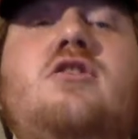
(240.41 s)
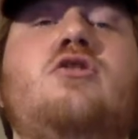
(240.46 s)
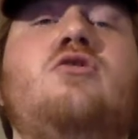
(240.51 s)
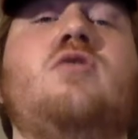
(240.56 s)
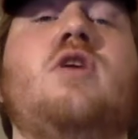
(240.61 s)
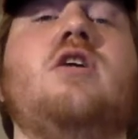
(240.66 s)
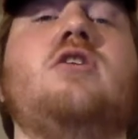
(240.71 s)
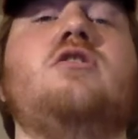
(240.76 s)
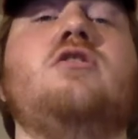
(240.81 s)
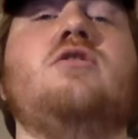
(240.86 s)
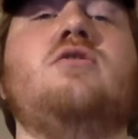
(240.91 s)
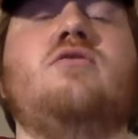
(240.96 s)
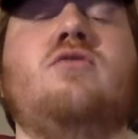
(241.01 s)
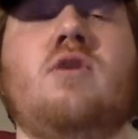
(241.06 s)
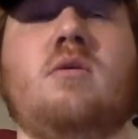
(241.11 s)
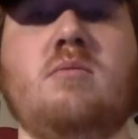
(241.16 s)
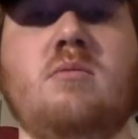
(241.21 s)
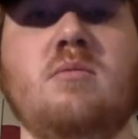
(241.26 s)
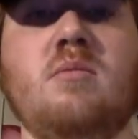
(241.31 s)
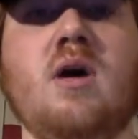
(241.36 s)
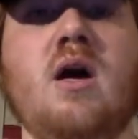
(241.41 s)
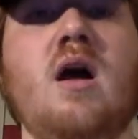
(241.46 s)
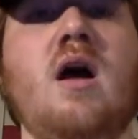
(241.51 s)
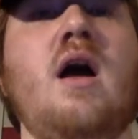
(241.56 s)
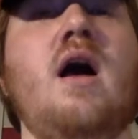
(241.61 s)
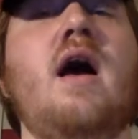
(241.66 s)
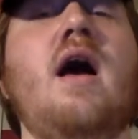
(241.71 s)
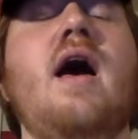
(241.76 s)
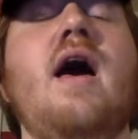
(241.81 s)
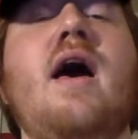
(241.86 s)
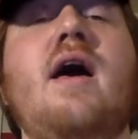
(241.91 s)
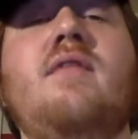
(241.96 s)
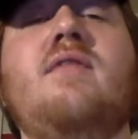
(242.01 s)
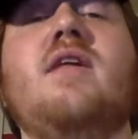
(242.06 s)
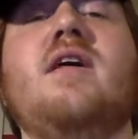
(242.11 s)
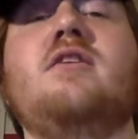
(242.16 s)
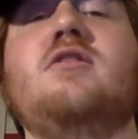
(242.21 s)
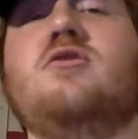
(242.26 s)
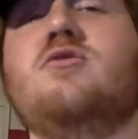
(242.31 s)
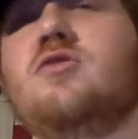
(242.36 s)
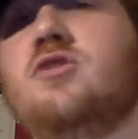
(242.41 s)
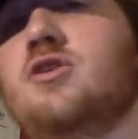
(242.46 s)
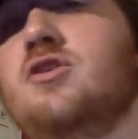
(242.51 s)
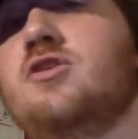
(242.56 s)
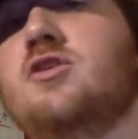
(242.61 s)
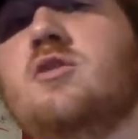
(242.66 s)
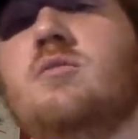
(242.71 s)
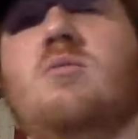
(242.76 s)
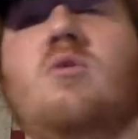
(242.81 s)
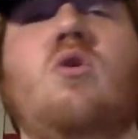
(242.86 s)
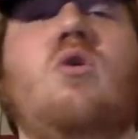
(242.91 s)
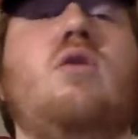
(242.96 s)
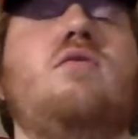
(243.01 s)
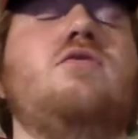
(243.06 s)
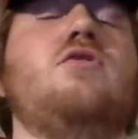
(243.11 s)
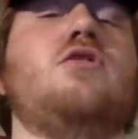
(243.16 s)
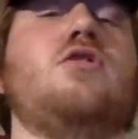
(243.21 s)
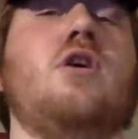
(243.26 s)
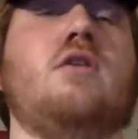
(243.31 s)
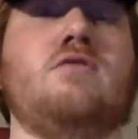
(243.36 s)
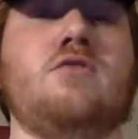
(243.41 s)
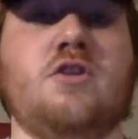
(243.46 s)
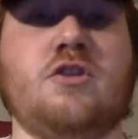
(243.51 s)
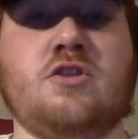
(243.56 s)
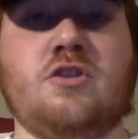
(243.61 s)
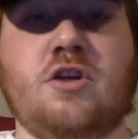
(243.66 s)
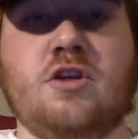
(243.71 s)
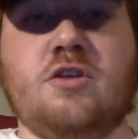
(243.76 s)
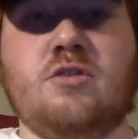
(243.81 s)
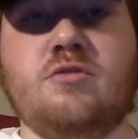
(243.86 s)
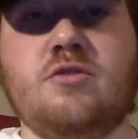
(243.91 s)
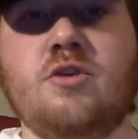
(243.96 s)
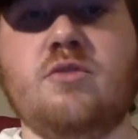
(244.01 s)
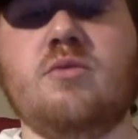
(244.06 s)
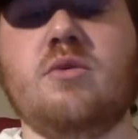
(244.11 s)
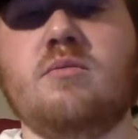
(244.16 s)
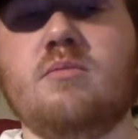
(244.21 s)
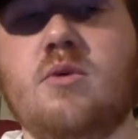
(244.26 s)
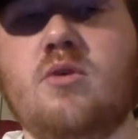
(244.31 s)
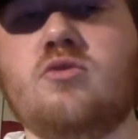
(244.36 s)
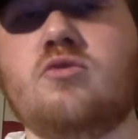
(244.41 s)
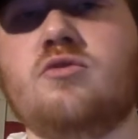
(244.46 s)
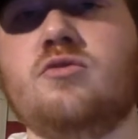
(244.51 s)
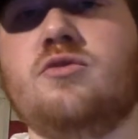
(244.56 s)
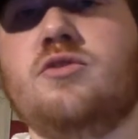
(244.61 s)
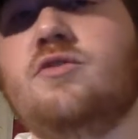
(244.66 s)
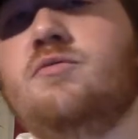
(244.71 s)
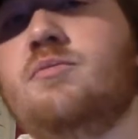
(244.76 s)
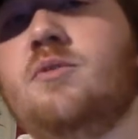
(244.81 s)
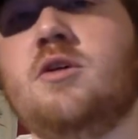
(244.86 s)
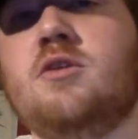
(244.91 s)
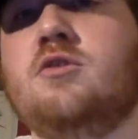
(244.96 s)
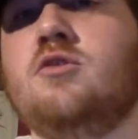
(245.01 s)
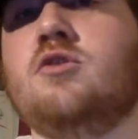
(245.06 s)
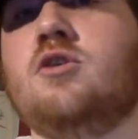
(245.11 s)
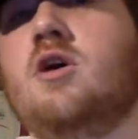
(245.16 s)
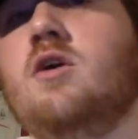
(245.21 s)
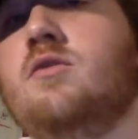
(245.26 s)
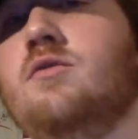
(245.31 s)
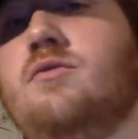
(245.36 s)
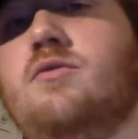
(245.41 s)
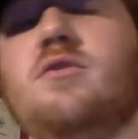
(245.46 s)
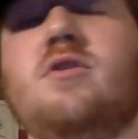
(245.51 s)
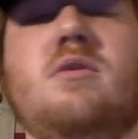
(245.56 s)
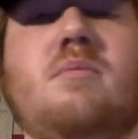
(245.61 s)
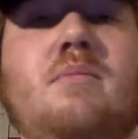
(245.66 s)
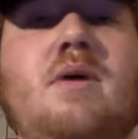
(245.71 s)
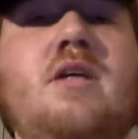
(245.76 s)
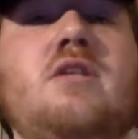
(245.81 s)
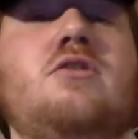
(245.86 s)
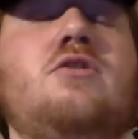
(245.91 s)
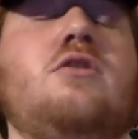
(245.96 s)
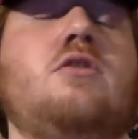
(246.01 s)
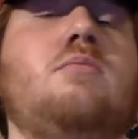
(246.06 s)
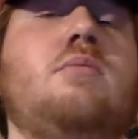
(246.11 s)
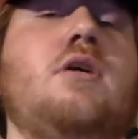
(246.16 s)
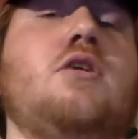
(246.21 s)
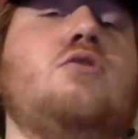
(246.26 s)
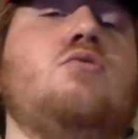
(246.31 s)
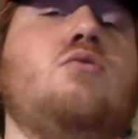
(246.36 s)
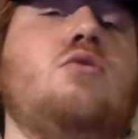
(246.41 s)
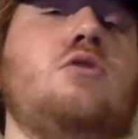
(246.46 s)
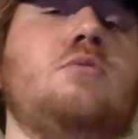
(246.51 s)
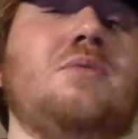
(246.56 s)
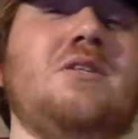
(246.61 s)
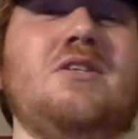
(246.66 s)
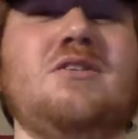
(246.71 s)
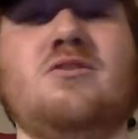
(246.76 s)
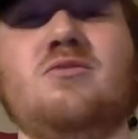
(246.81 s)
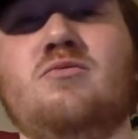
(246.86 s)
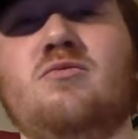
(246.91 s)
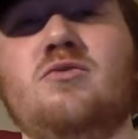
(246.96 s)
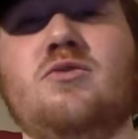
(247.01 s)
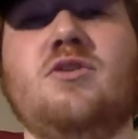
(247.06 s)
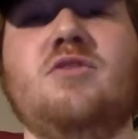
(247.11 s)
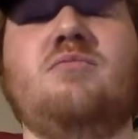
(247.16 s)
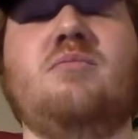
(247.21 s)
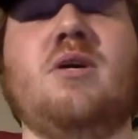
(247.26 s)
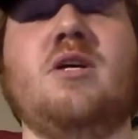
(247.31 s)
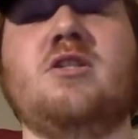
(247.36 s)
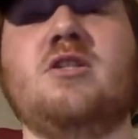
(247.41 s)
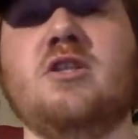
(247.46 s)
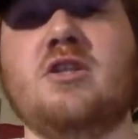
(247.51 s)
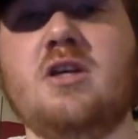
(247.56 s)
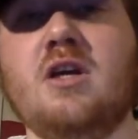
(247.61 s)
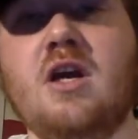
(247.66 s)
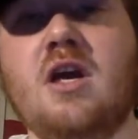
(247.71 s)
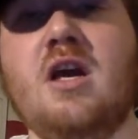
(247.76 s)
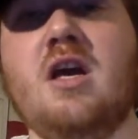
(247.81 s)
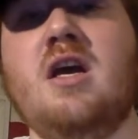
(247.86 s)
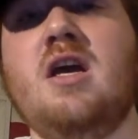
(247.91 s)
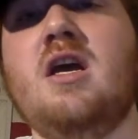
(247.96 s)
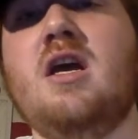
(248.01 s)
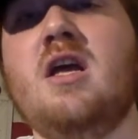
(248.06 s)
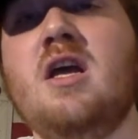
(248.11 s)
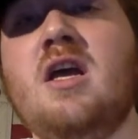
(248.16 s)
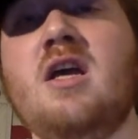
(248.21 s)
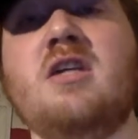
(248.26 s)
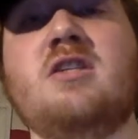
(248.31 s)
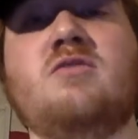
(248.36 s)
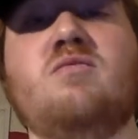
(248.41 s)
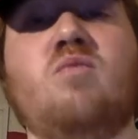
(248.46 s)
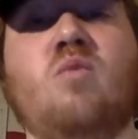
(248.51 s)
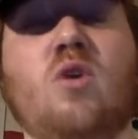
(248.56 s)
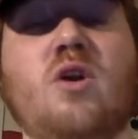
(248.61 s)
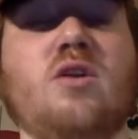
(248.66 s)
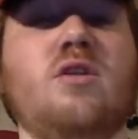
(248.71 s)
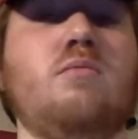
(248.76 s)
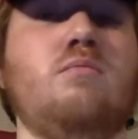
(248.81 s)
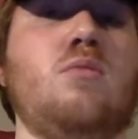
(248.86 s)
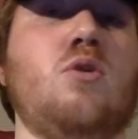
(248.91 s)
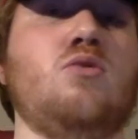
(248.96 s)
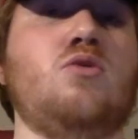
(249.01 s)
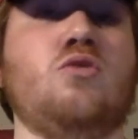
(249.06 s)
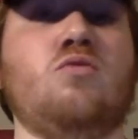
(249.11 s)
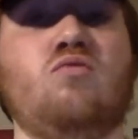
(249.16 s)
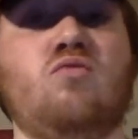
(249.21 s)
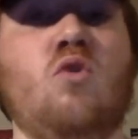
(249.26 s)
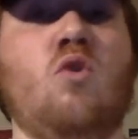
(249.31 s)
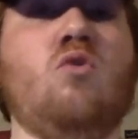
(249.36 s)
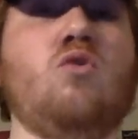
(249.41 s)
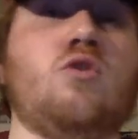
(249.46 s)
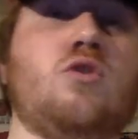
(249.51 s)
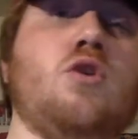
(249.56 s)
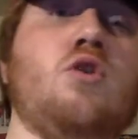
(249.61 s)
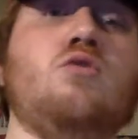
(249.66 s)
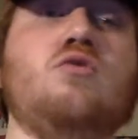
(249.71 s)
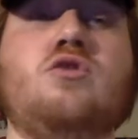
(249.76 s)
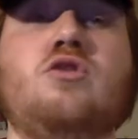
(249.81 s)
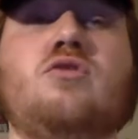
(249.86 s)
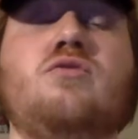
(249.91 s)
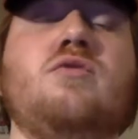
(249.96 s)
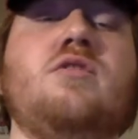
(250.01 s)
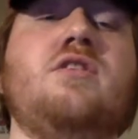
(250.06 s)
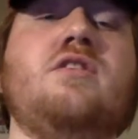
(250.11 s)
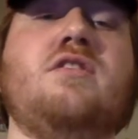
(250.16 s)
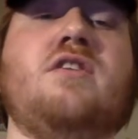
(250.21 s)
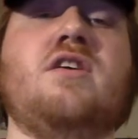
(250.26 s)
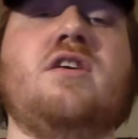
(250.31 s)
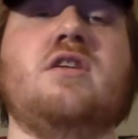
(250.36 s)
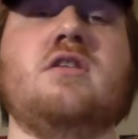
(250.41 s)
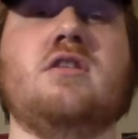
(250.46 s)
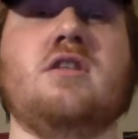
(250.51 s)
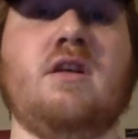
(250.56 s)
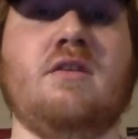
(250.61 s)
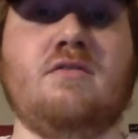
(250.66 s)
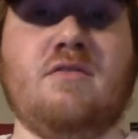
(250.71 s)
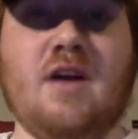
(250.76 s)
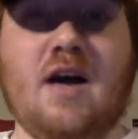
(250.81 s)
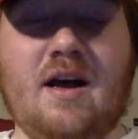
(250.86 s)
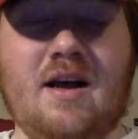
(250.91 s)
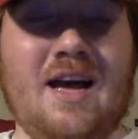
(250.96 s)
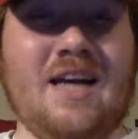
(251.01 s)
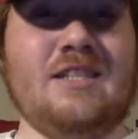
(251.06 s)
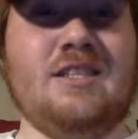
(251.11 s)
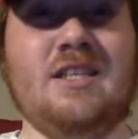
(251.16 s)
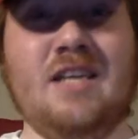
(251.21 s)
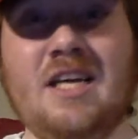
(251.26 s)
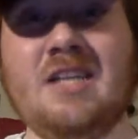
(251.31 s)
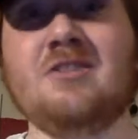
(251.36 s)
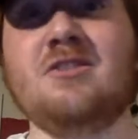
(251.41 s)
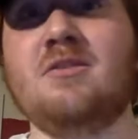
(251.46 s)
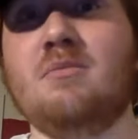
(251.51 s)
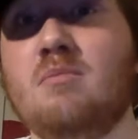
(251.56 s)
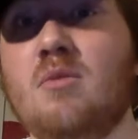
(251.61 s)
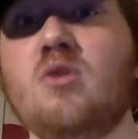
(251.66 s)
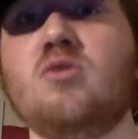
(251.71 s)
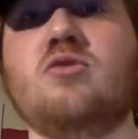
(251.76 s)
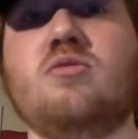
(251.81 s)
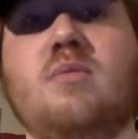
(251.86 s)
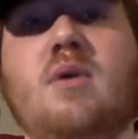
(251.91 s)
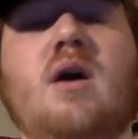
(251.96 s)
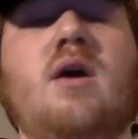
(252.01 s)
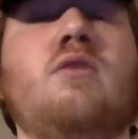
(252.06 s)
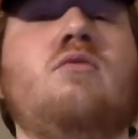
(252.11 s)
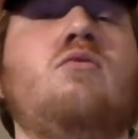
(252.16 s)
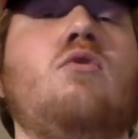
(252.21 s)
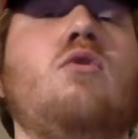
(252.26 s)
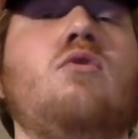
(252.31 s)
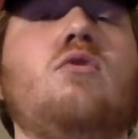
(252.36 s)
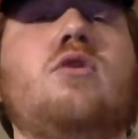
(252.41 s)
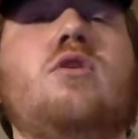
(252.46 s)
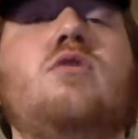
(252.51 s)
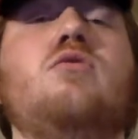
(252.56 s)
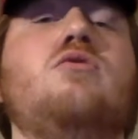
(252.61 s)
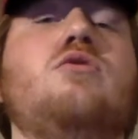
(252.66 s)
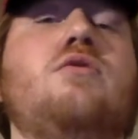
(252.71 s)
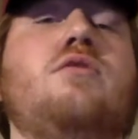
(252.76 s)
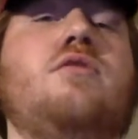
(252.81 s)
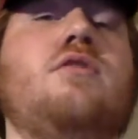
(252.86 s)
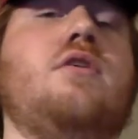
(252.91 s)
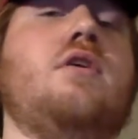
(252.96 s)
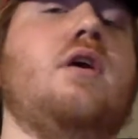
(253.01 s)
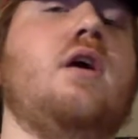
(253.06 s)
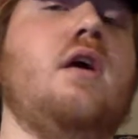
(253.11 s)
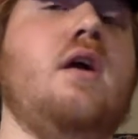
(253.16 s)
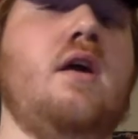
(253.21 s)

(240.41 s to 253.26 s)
stretches from him. And then you see some off stuff, just like you do with most relief pitchers, other than the best of the best ones, because relief pitching is one of the most roller coastery things, if not actually is the most probably roller coaster thing